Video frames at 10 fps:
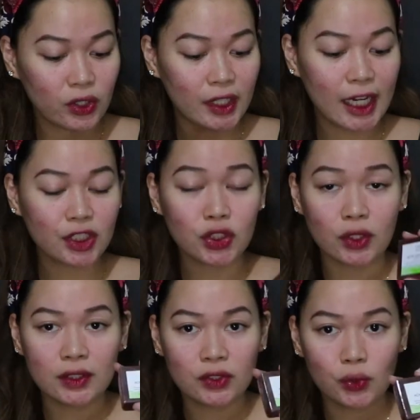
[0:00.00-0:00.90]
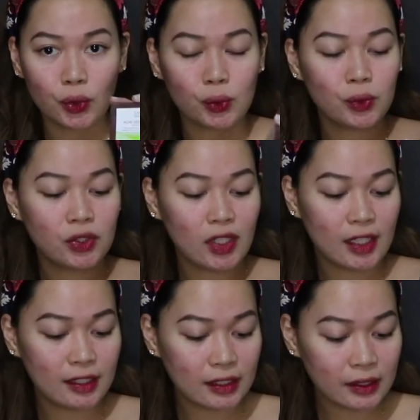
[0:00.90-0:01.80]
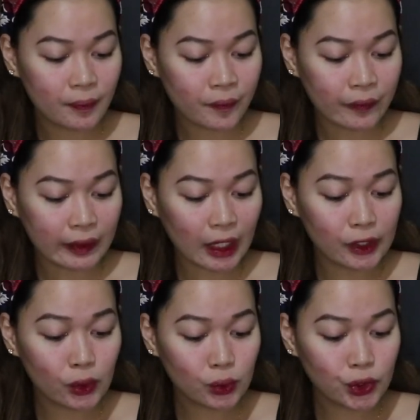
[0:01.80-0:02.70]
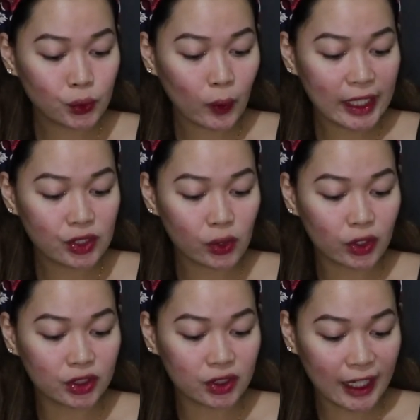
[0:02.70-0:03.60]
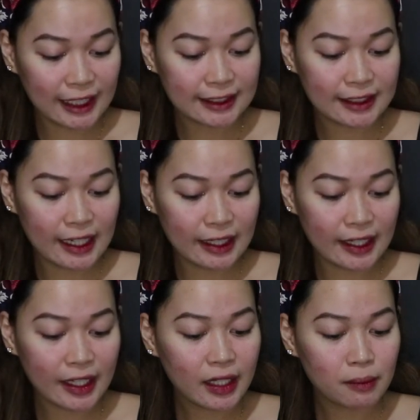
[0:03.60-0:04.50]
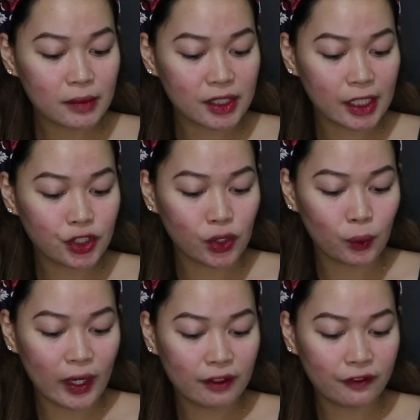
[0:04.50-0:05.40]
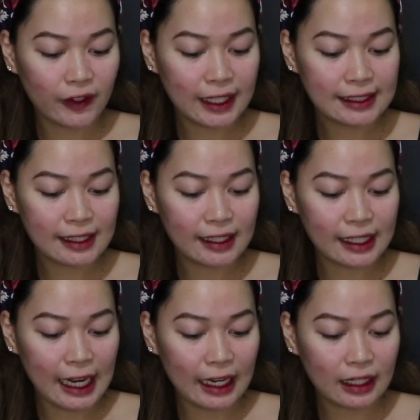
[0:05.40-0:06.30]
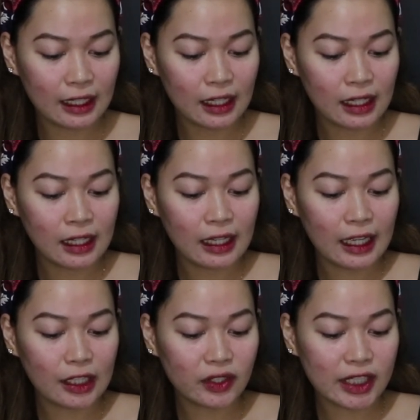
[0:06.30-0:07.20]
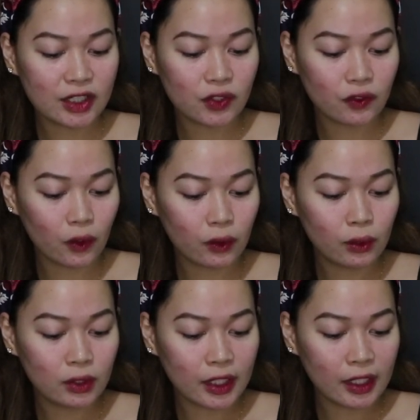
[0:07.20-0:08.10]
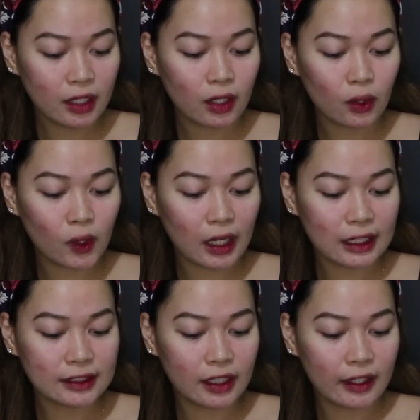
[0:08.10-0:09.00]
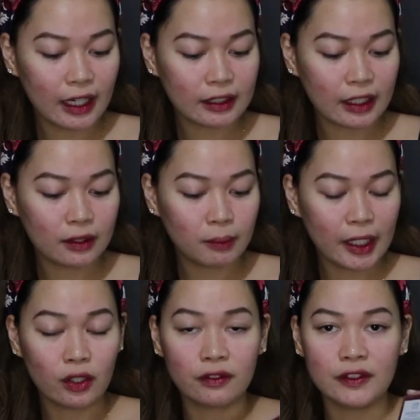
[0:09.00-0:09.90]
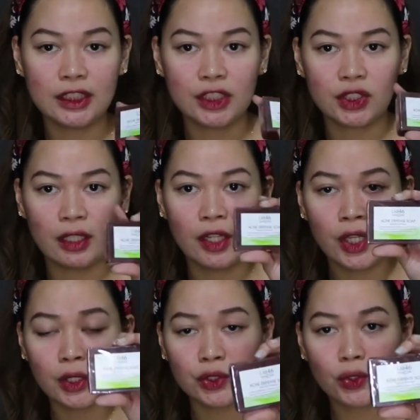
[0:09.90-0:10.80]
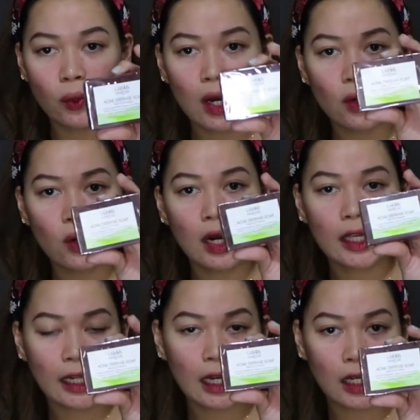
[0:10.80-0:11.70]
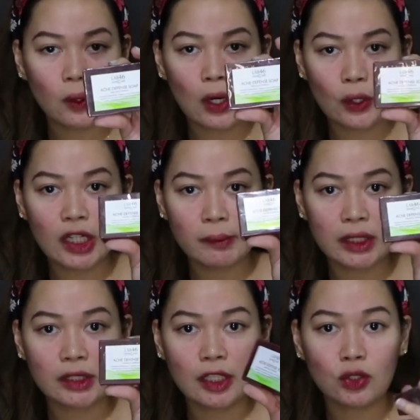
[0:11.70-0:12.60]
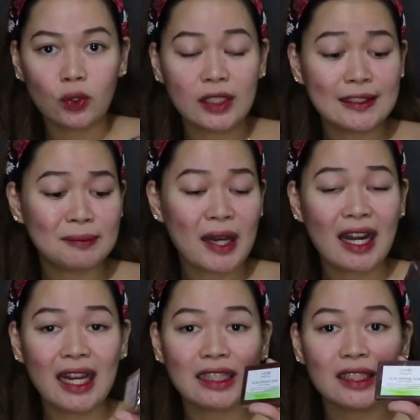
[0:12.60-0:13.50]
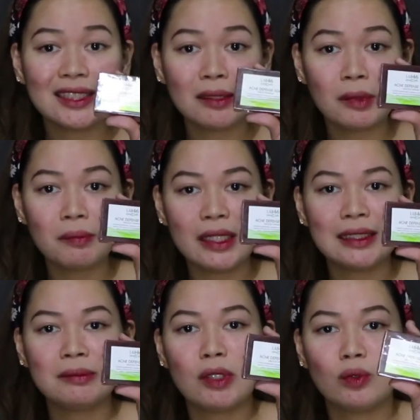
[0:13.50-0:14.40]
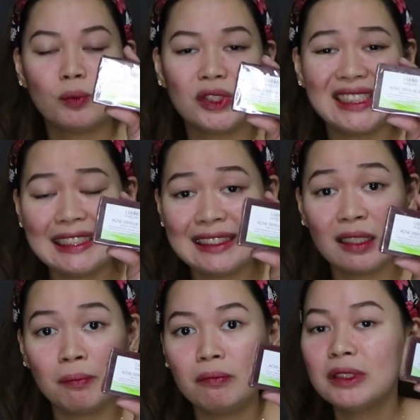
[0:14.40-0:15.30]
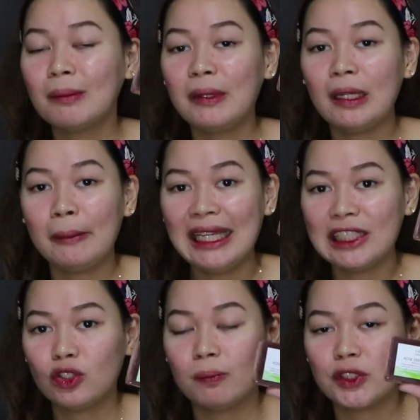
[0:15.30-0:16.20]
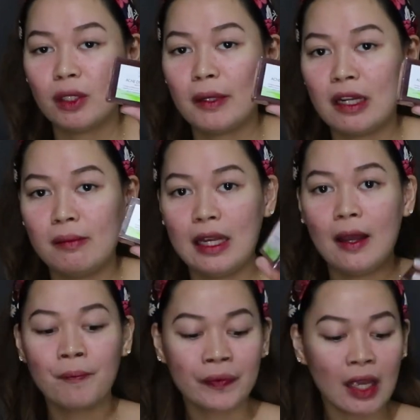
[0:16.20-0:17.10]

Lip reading: directions to use is use twice or thrice daily, massage on wet face and neck, and rinse thoroughly or as directed by your physician. So ako, ang ginagawa ko naman dito is para hindi siya mabilis maubos, since sa Pilipinas ko pa siya pinabili,